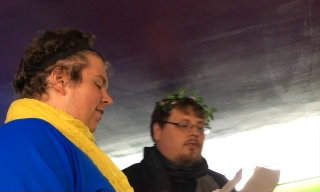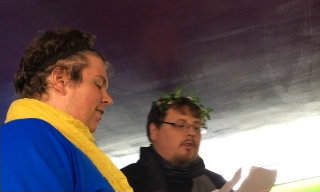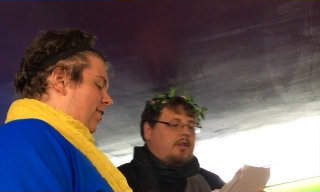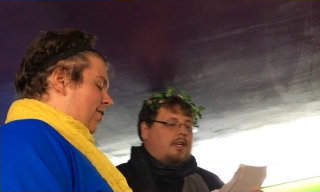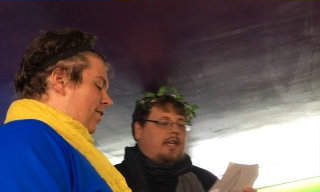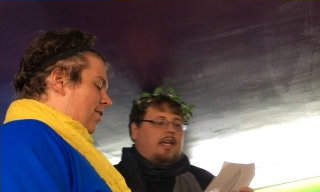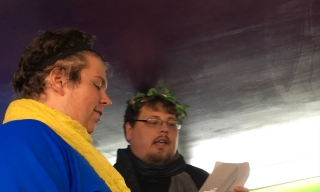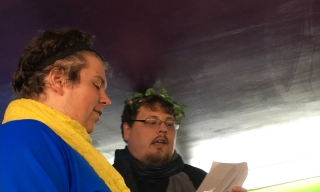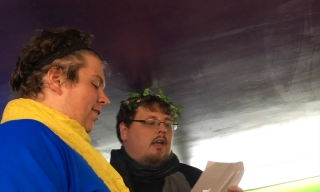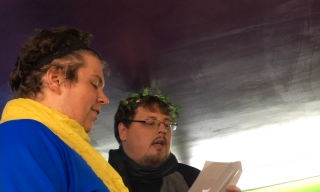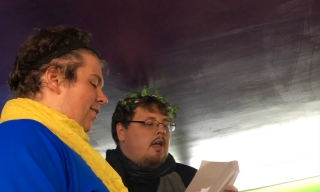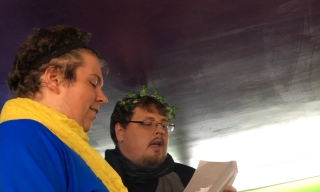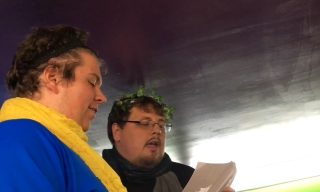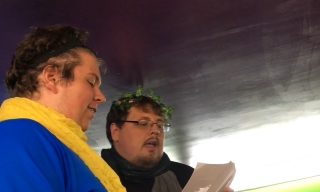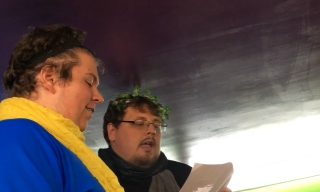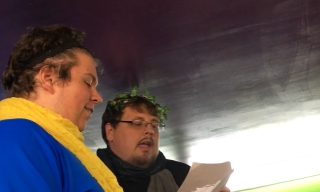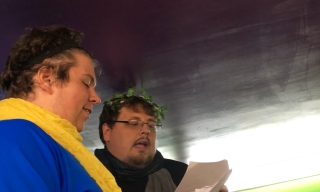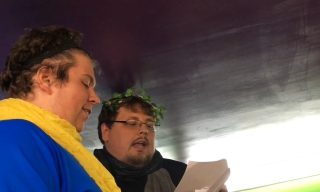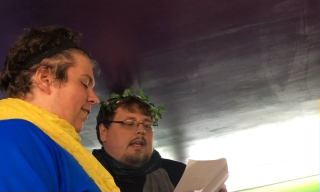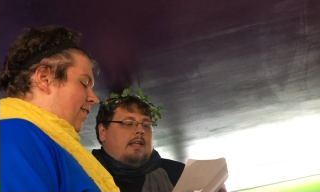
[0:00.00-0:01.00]
Speaker 1: dorky.
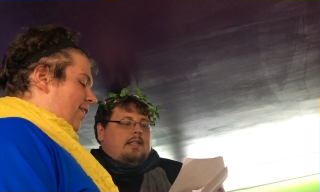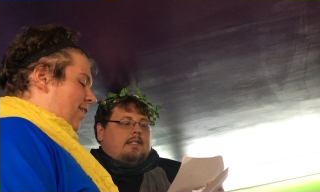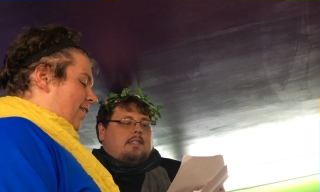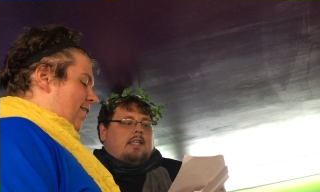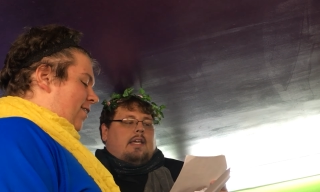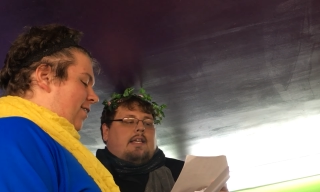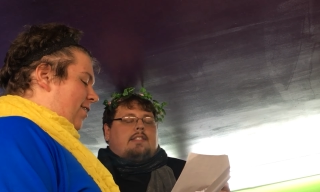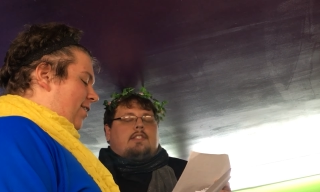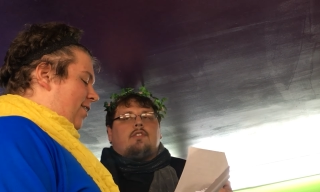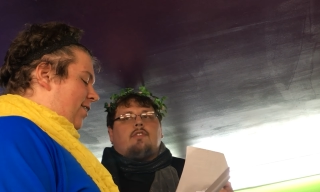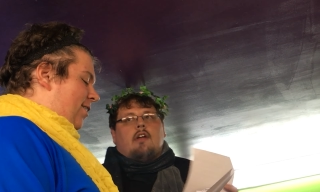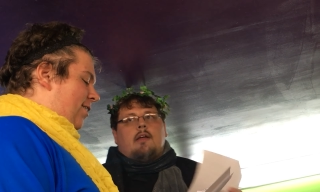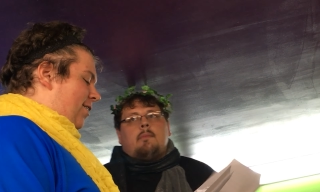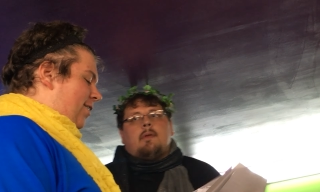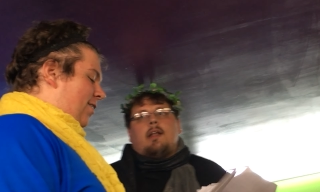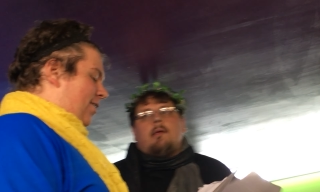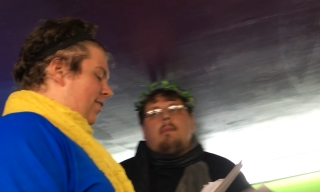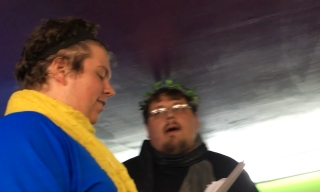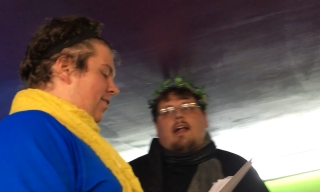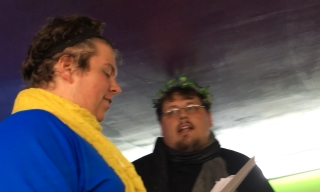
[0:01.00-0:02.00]
And he's like
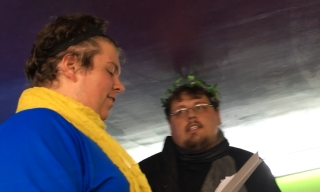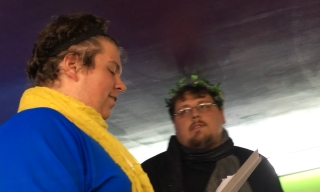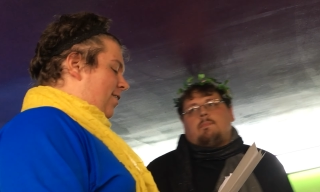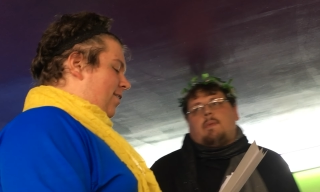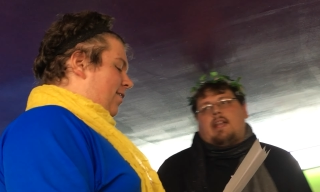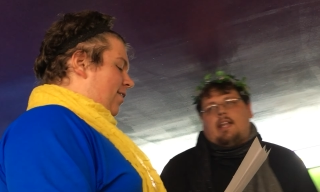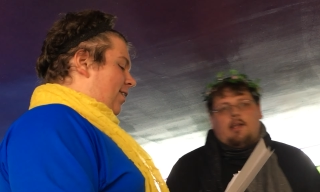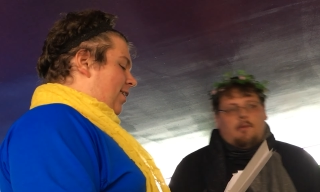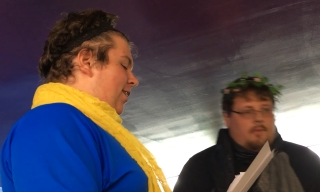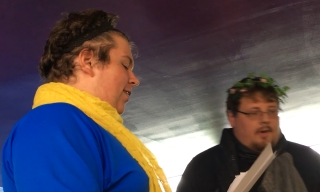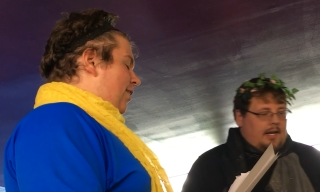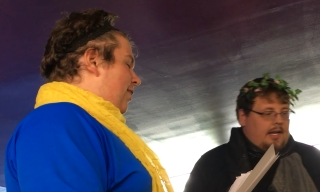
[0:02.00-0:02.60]
screaming about his beanie